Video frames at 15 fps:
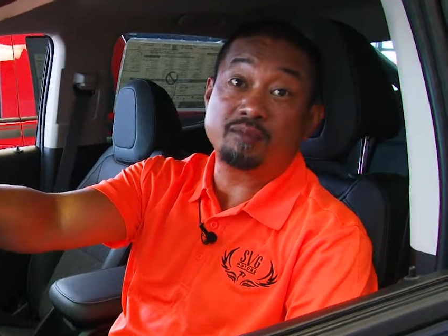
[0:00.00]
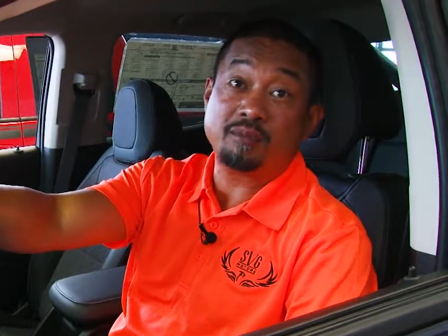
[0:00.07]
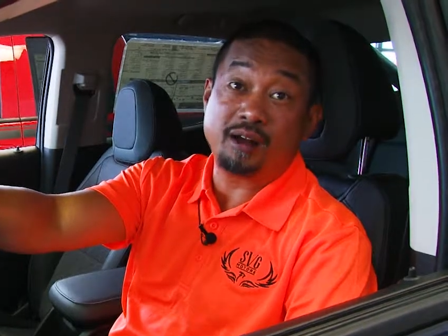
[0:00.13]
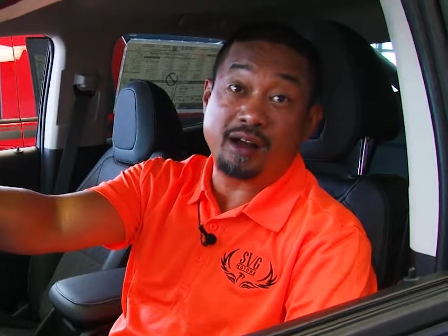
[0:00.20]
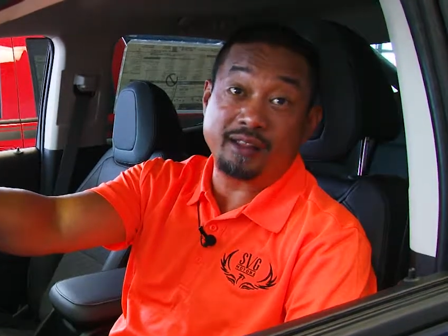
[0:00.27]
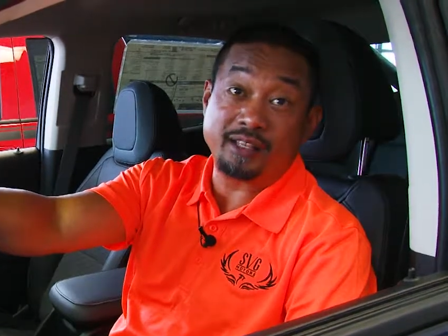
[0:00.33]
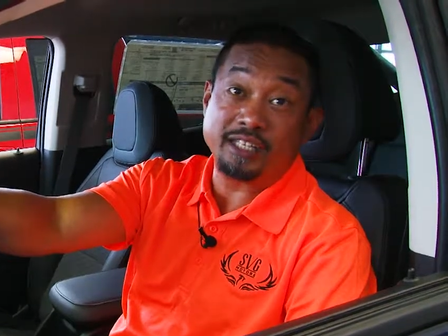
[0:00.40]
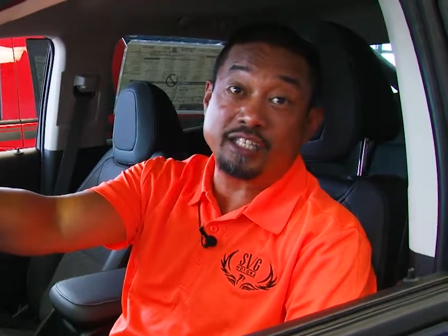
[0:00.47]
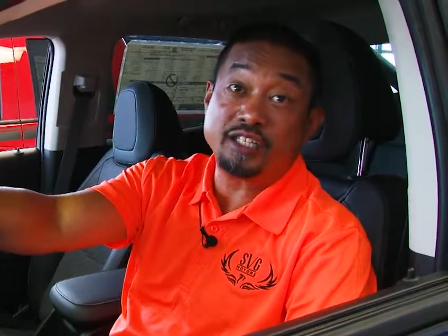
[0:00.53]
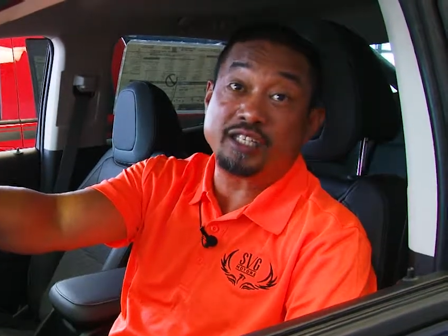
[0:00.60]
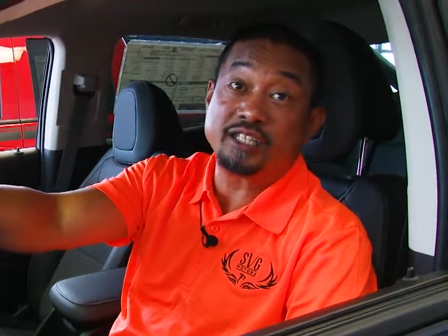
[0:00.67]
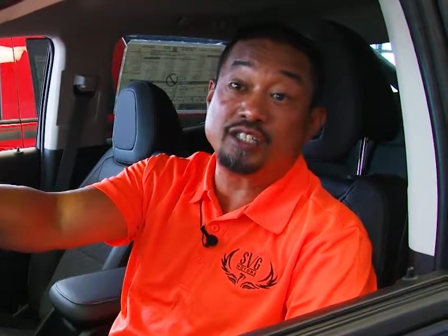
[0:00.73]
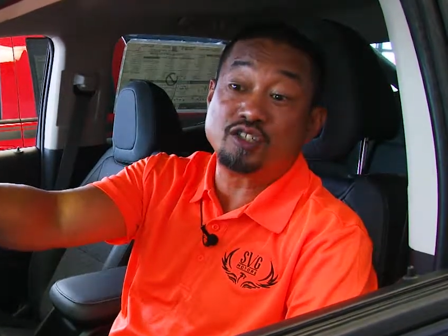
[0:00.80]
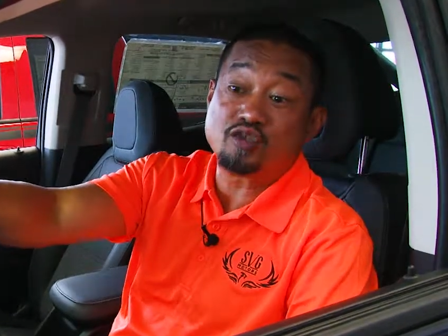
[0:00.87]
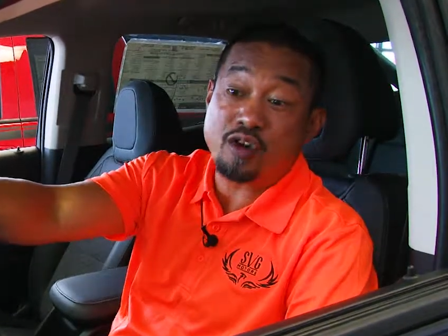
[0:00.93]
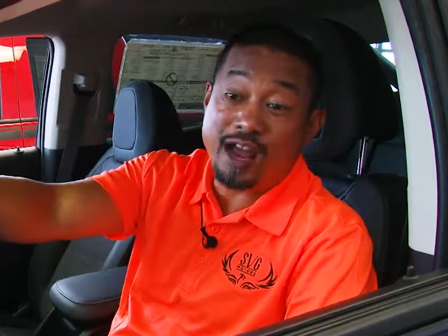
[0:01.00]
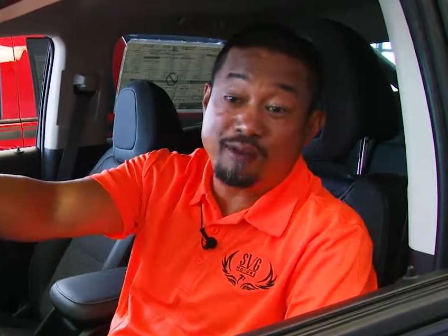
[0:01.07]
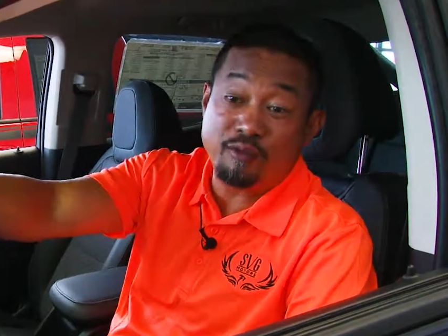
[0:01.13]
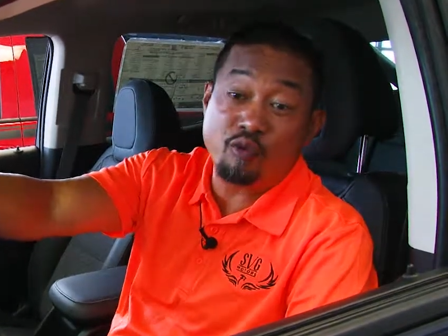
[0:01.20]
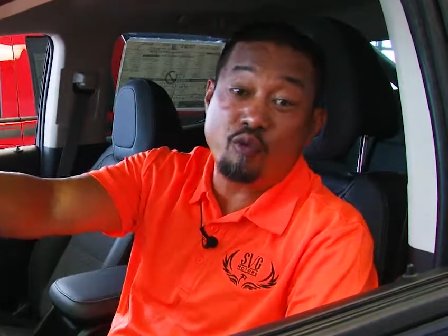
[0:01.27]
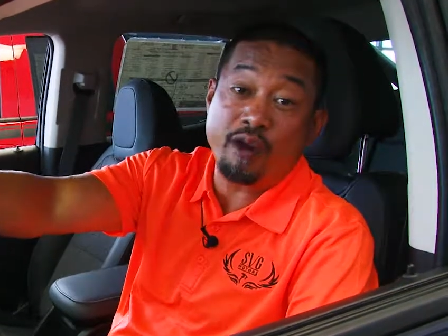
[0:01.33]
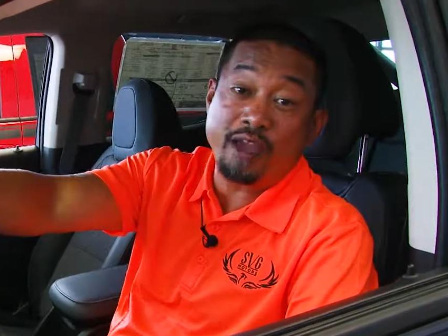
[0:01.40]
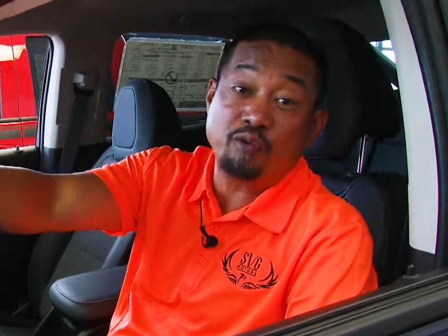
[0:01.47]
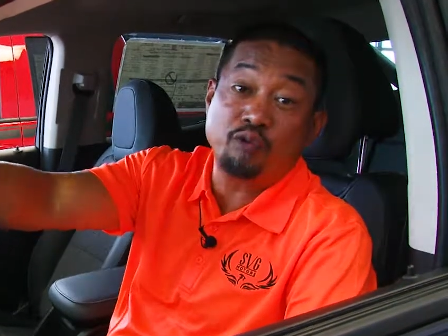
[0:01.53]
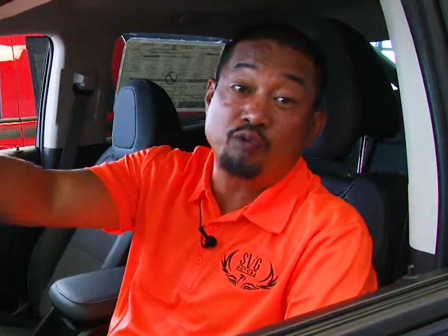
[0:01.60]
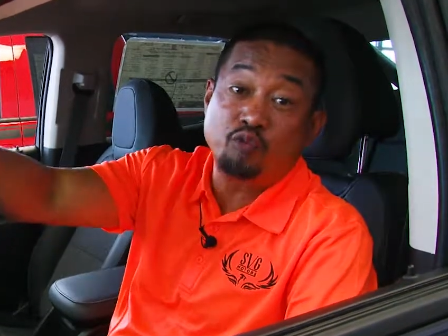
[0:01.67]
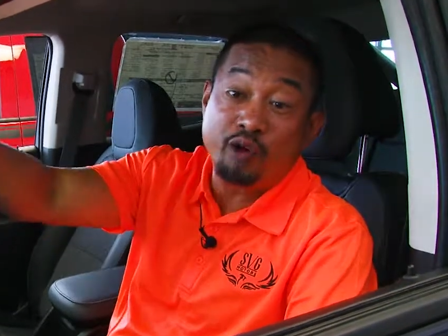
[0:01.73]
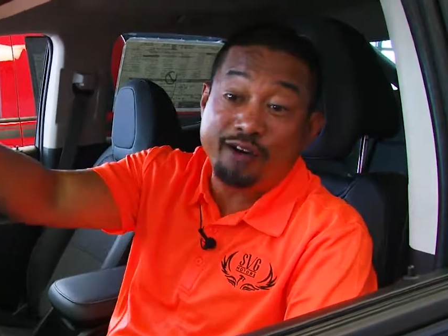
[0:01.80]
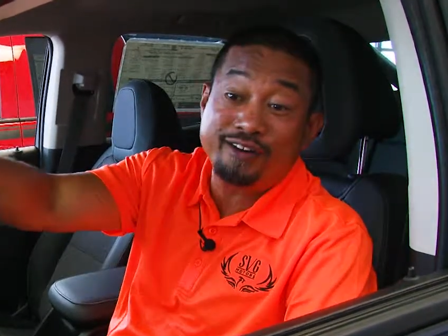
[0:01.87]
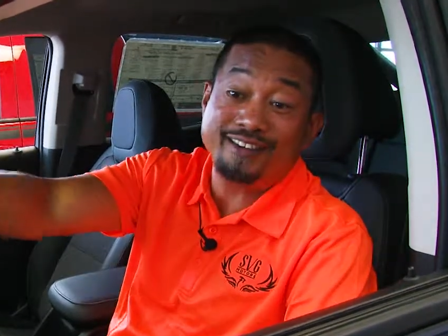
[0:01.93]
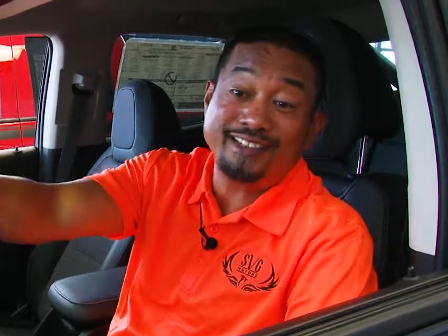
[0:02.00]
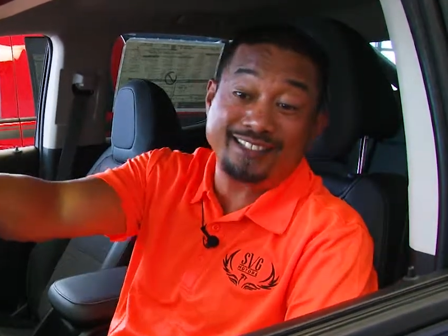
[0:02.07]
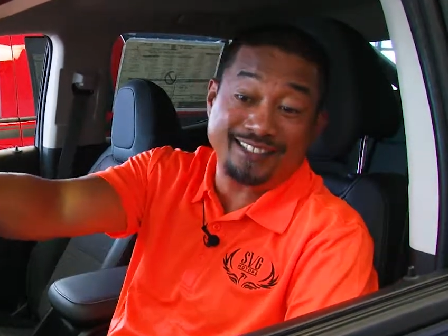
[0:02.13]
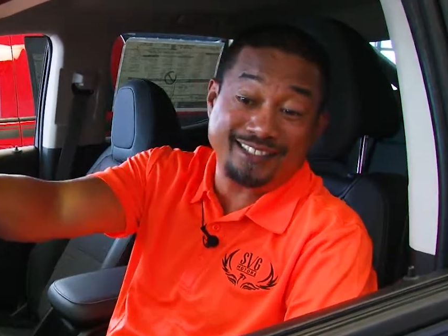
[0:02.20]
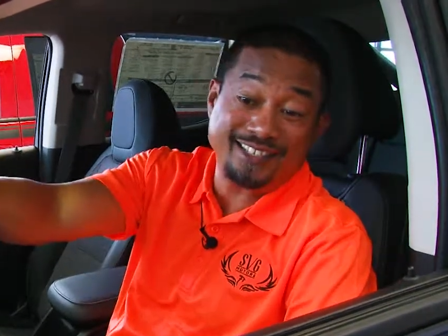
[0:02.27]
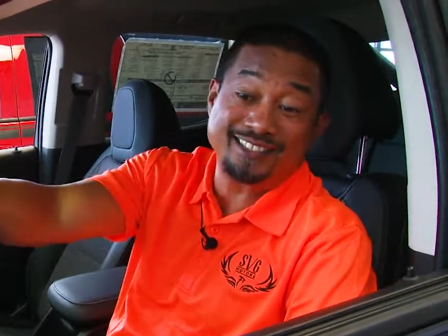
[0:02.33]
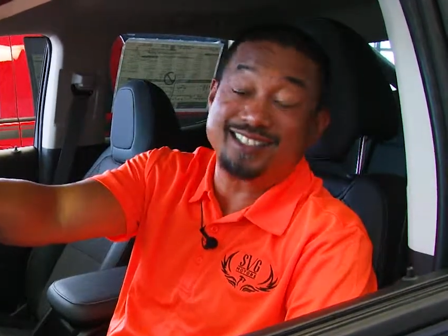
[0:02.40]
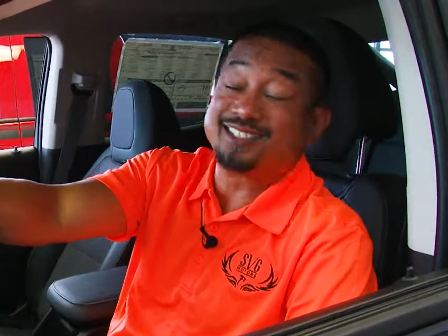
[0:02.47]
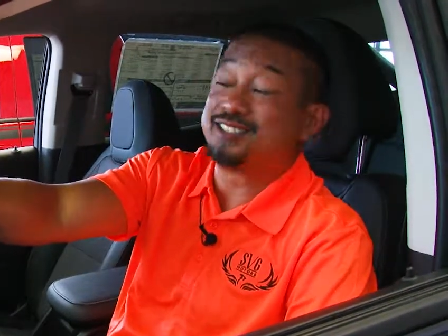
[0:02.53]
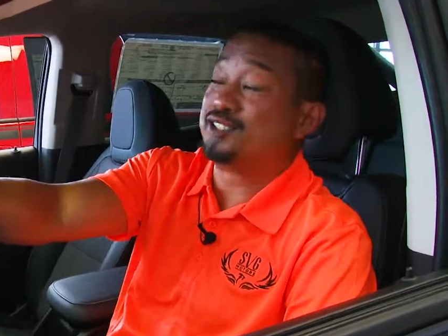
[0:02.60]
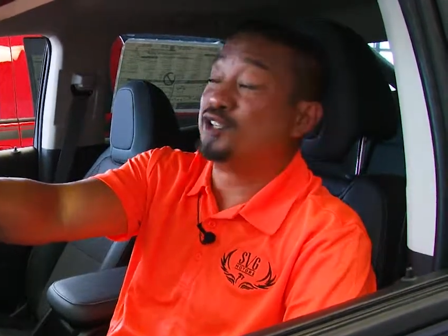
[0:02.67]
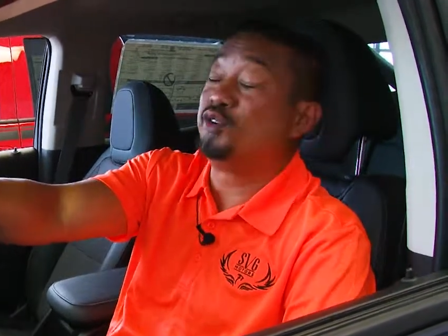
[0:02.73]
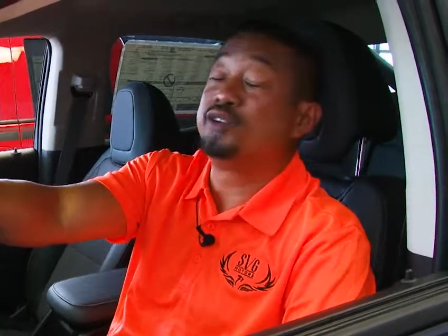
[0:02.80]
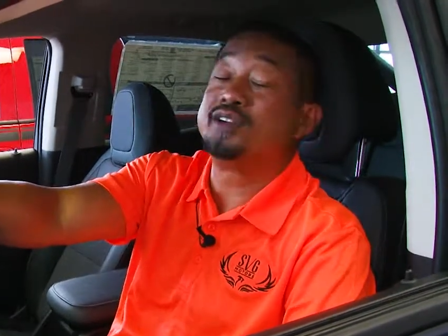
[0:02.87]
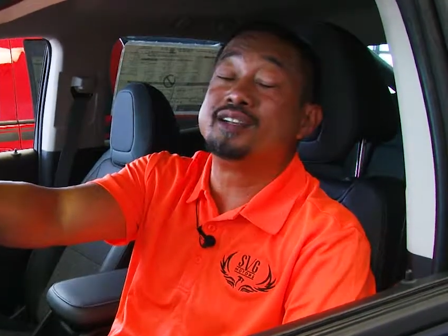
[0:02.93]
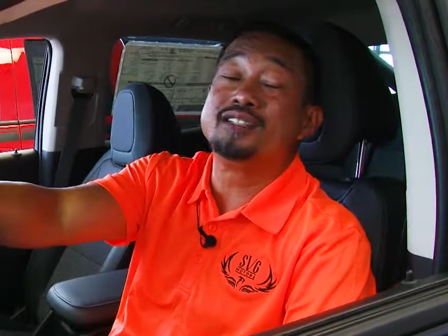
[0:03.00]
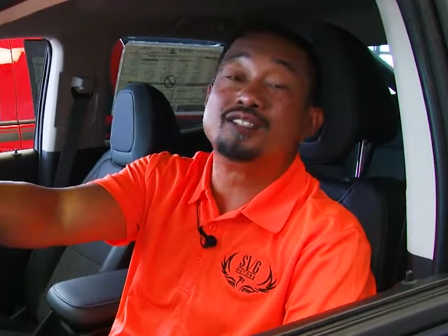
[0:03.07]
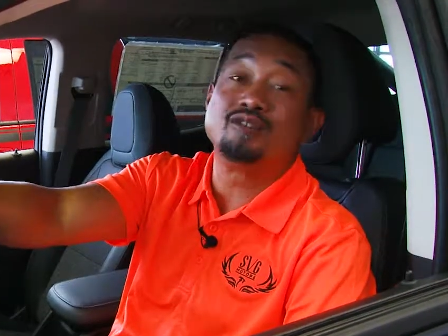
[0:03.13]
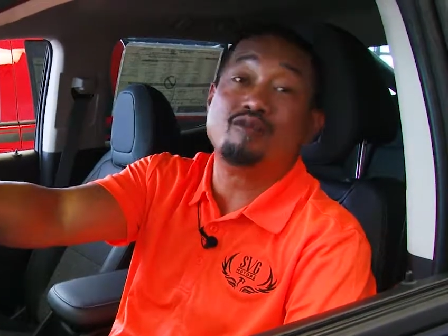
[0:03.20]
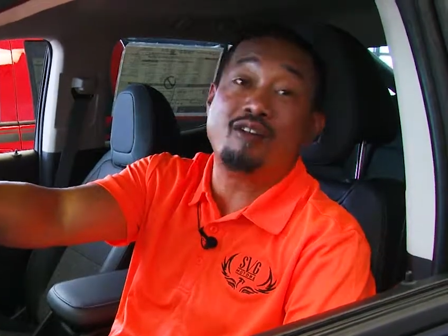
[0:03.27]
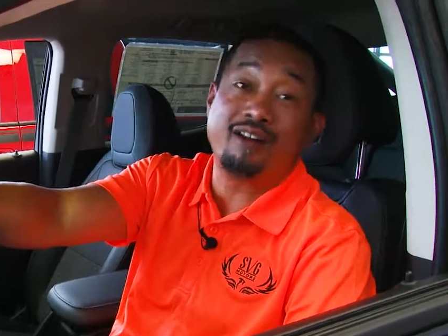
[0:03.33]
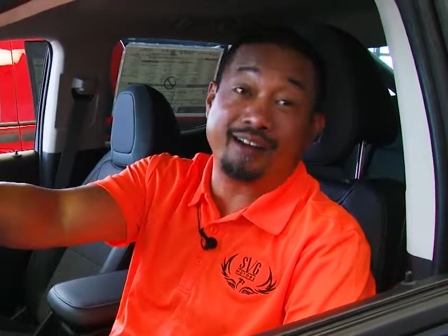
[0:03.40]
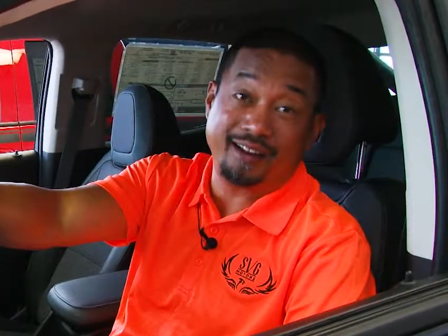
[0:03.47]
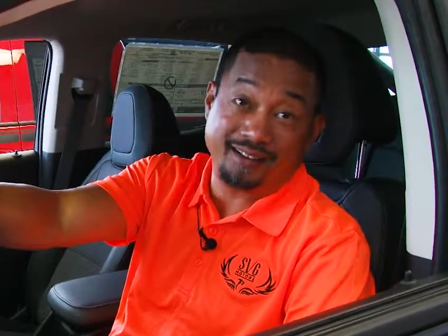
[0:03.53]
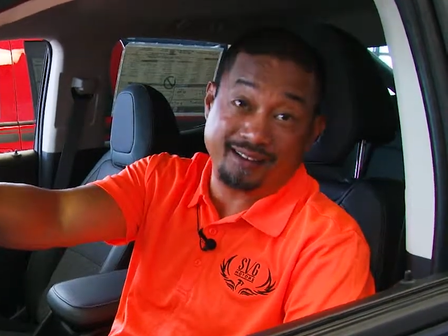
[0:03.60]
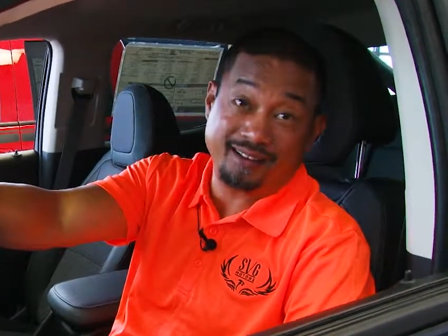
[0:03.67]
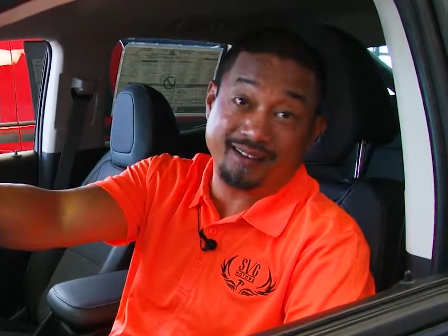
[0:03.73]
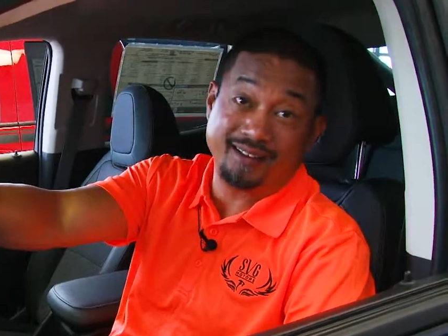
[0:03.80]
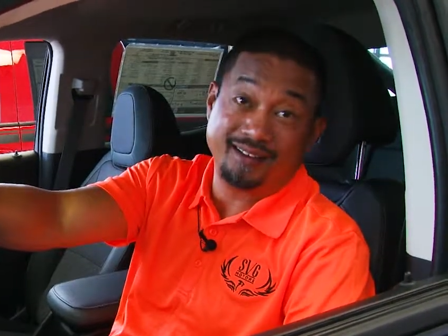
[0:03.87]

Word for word: a month, you can drive away with one of these things as loaded as you want it.